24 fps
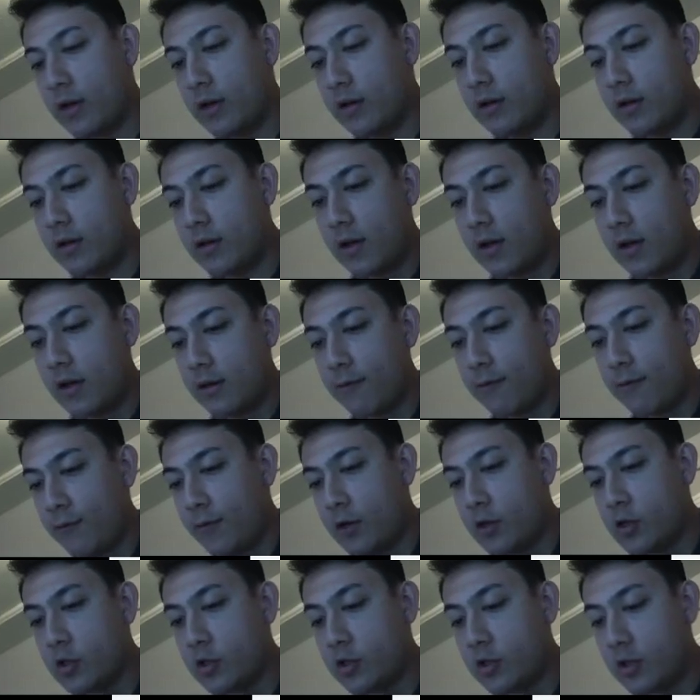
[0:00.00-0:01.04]
read the
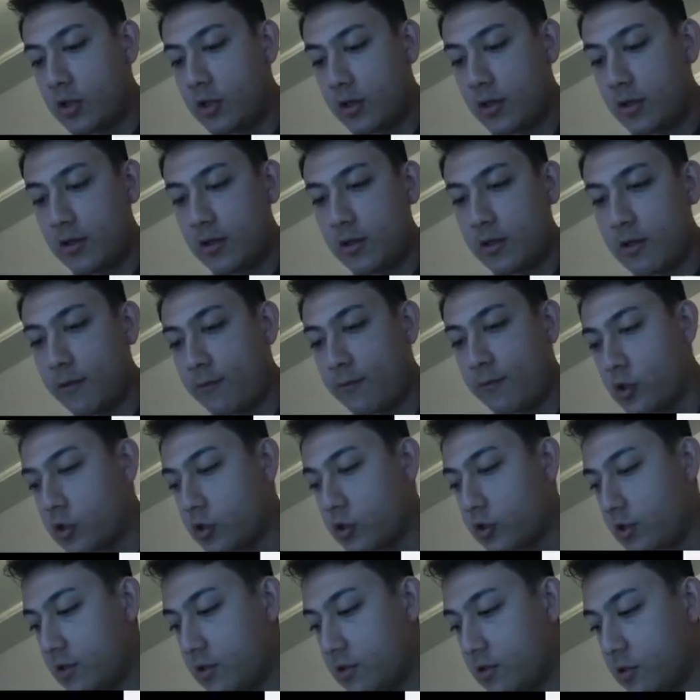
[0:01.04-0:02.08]
finished
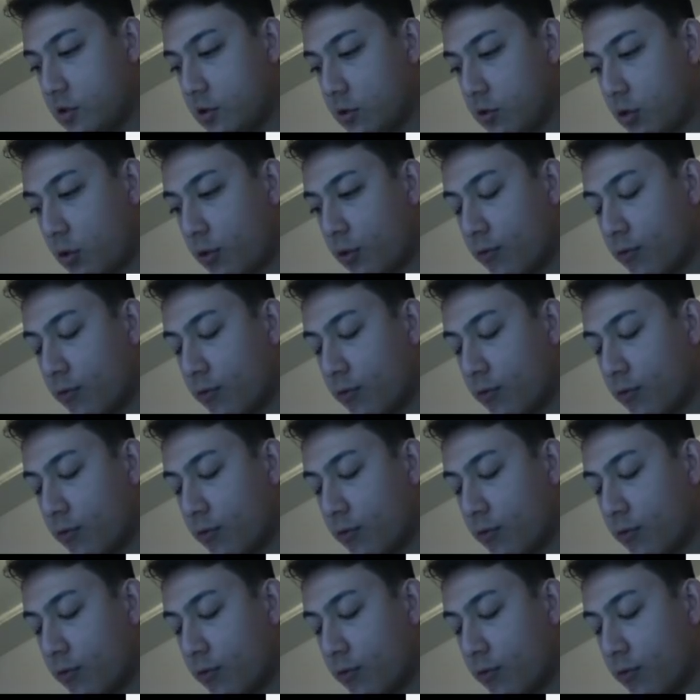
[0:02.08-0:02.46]
T0